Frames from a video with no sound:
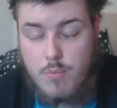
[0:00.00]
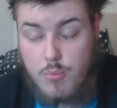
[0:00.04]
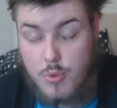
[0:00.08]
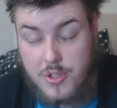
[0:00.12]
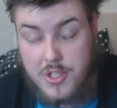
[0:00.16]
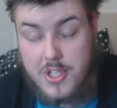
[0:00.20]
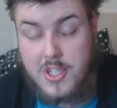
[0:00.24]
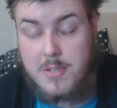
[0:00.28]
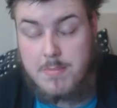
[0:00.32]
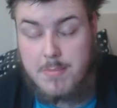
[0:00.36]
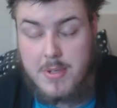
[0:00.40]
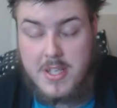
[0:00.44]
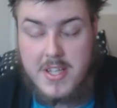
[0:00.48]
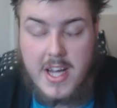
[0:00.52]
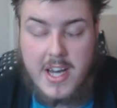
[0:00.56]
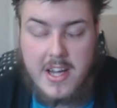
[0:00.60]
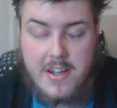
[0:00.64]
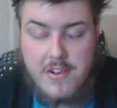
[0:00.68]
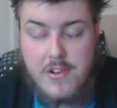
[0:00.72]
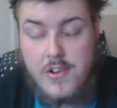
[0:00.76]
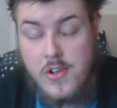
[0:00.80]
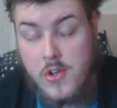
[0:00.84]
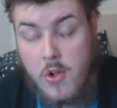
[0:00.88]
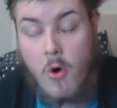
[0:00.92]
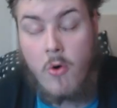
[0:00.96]
Would this be
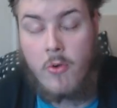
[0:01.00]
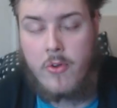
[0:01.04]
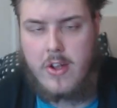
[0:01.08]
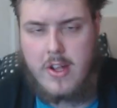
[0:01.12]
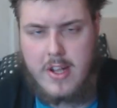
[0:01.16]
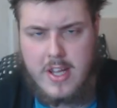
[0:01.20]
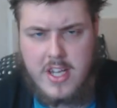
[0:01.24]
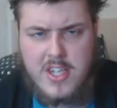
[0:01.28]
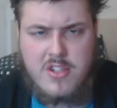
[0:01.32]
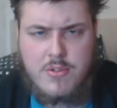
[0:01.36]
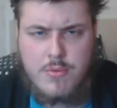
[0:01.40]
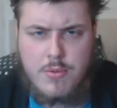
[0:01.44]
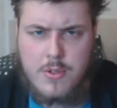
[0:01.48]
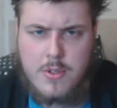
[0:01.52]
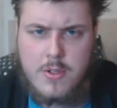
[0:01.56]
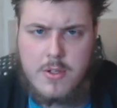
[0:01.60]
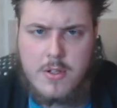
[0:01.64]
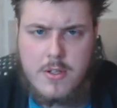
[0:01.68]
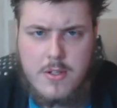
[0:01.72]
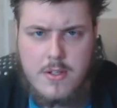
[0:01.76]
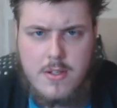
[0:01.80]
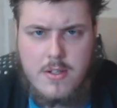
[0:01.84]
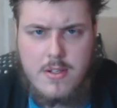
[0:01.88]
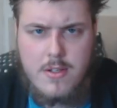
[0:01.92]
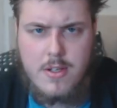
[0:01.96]
that non-literal
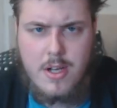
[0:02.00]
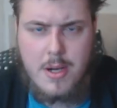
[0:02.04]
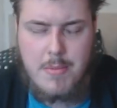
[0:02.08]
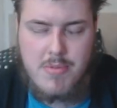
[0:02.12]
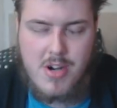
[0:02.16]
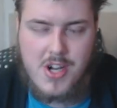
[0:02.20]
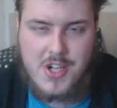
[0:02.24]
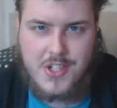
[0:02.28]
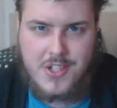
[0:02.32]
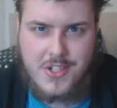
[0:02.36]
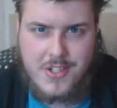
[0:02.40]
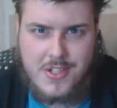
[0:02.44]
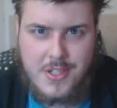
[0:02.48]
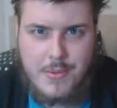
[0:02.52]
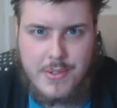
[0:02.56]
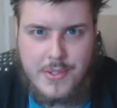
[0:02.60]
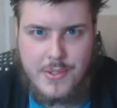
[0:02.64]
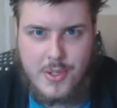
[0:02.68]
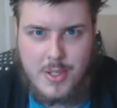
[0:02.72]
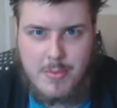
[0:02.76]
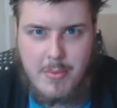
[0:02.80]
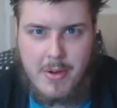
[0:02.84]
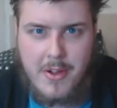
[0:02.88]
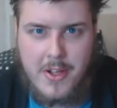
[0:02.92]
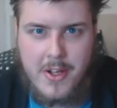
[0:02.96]
oppression you were
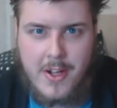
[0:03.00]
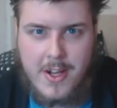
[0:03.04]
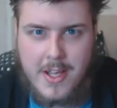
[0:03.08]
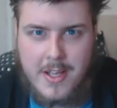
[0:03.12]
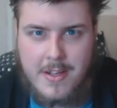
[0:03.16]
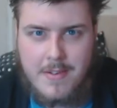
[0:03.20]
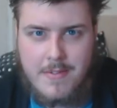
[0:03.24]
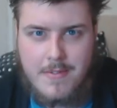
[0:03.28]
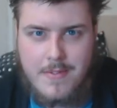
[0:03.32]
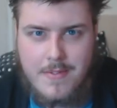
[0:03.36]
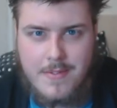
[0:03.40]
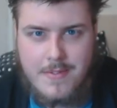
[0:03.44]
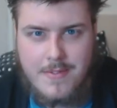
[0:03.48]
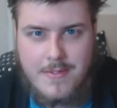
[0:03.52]
talking about earlier?